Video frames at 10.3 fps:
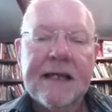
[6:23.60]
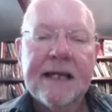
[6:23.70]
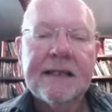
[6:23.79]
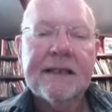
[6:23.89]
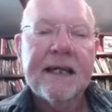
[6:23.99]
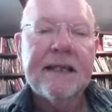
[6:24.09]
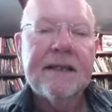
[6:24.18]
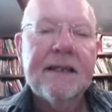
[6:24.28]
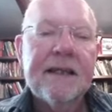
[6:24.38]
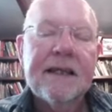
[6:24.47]
take us
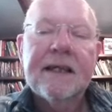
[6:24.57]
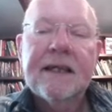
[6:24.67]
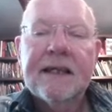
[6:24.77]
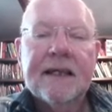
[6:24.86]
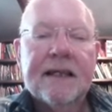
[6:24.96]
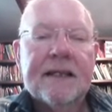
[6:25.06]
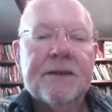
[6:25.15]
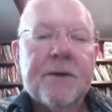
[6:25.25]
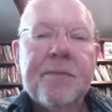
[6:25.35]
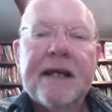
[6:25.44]
in
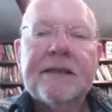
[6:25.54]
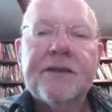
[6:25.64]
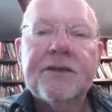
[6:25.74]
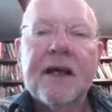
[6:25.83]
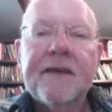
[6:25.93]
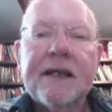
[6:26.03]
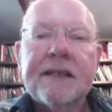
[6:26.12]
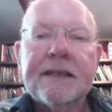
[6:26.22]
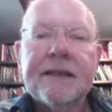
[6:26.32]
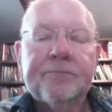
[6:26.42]
to a passage like
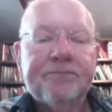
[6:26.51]
this.